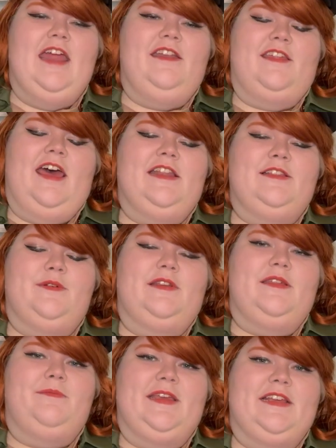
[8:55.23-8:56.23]
And that is one of
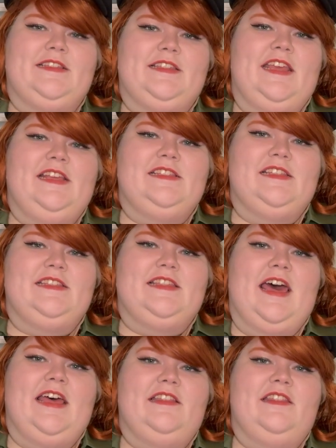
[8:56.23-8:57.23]
the biggest things, is
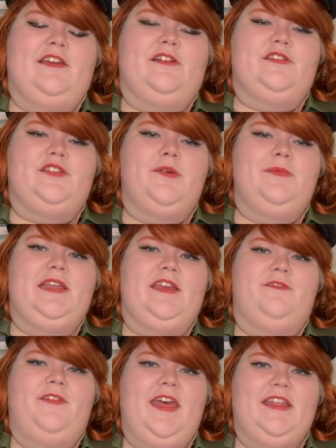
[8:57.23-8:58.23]
that there are so many
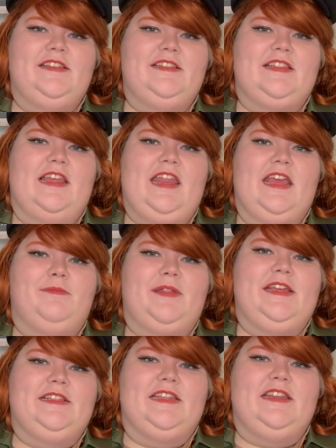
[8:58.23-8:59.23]
events that take
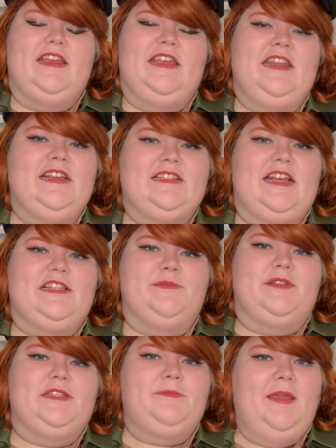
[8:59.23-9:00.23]
place in
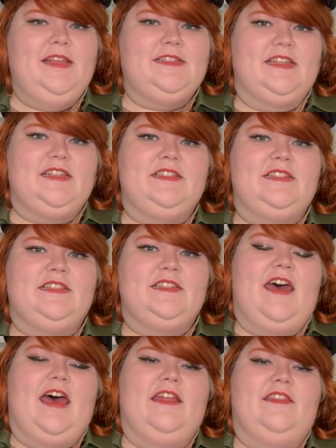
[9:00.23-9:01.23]
inaccessible spaces
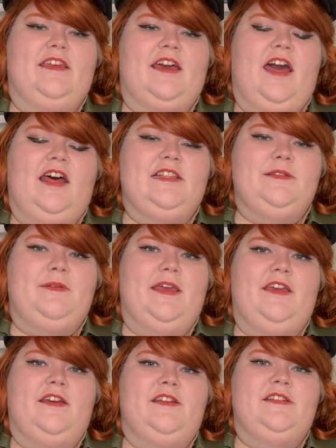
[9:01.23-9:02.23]
that the
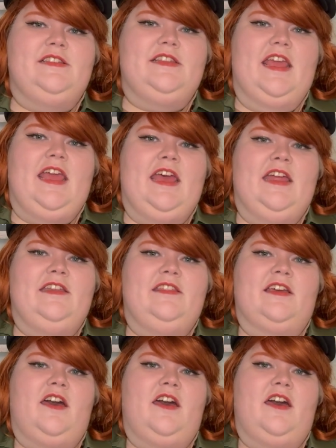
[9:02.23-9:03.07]
cosplayers and the